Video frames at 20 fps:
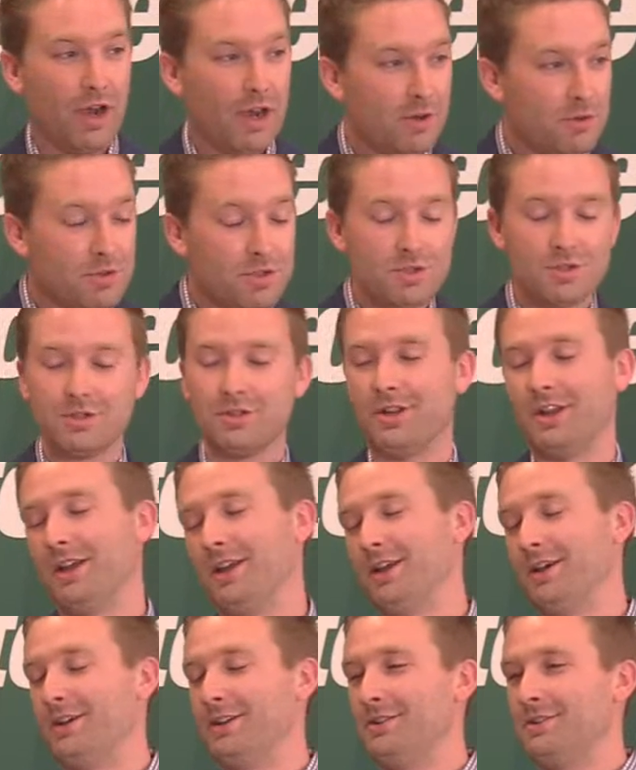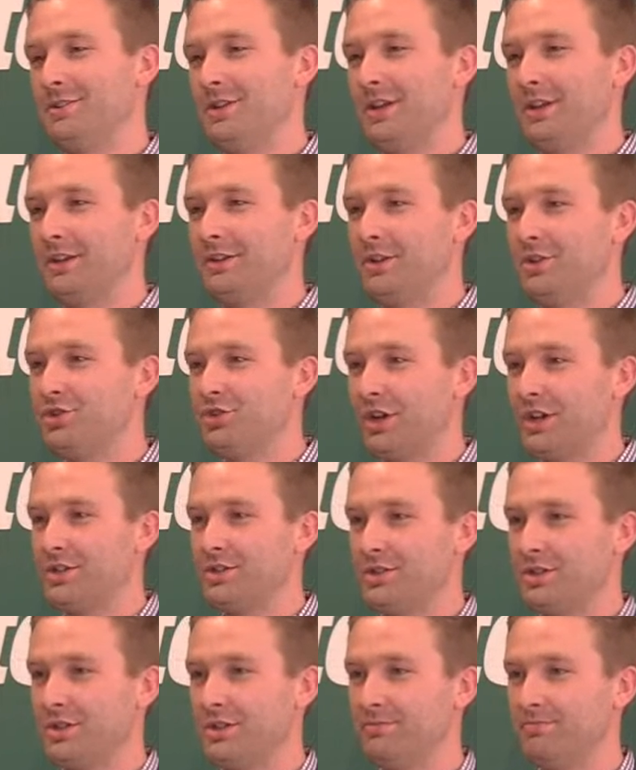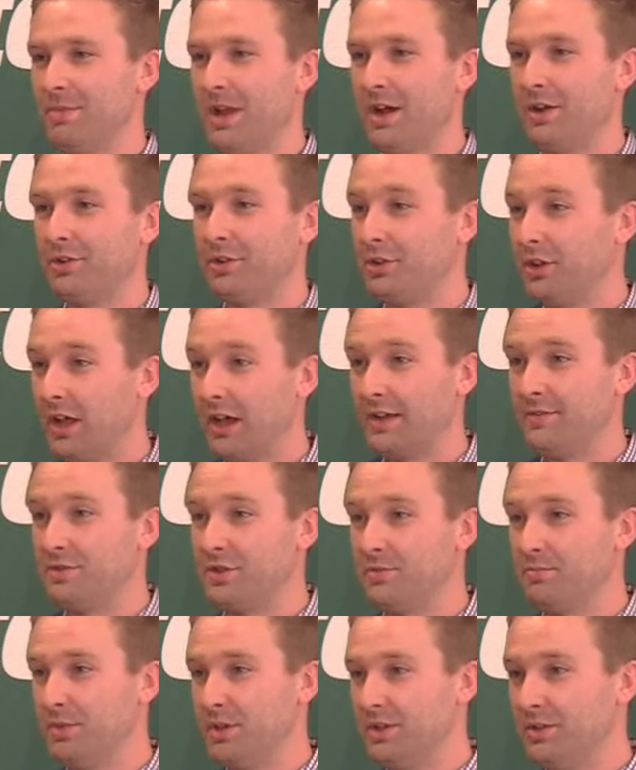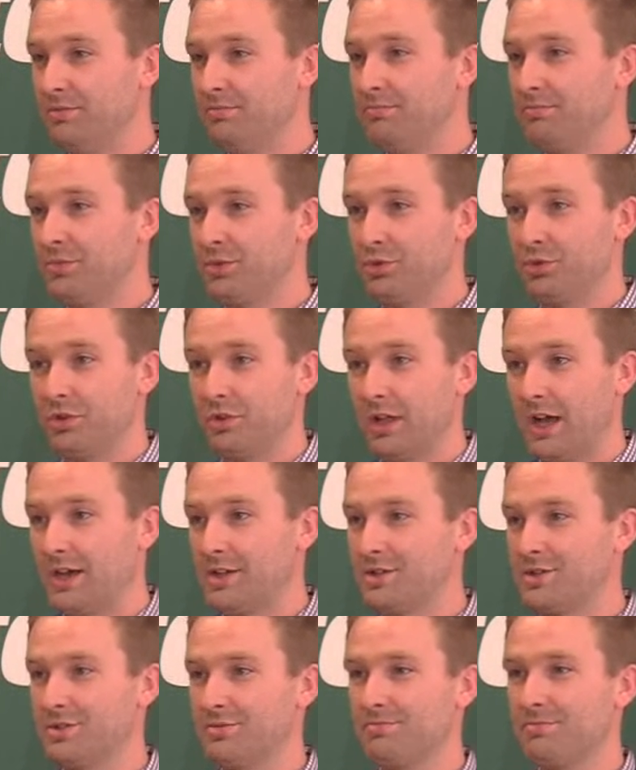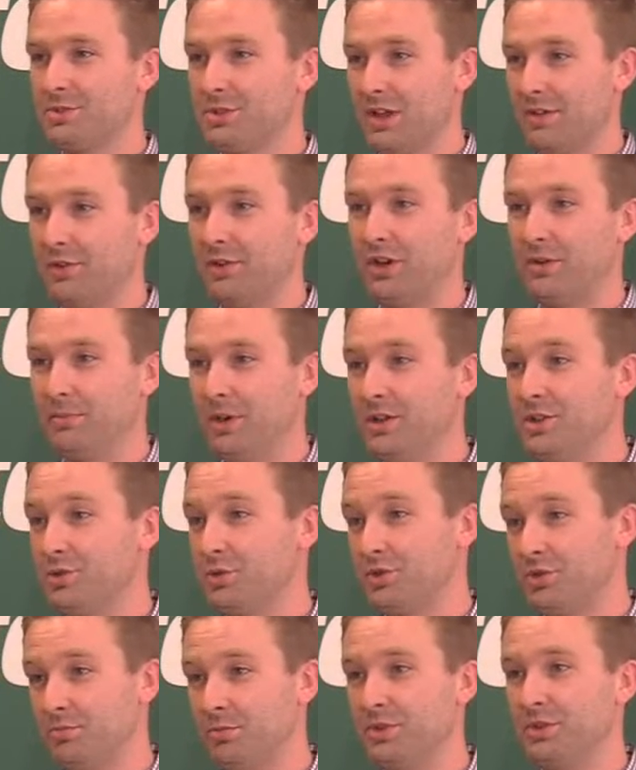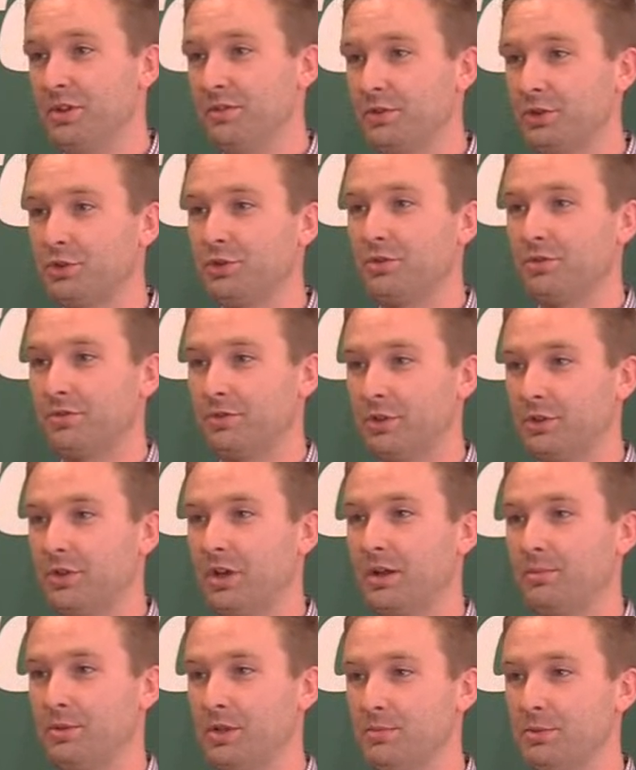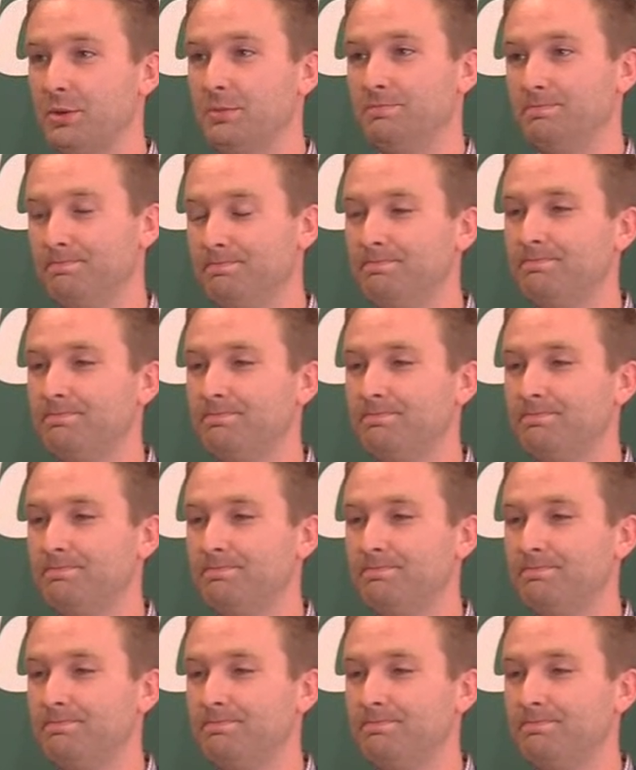their house and take an interest in how their lives have been through the last 7 or 8 months, which have been difficult for a lot of people.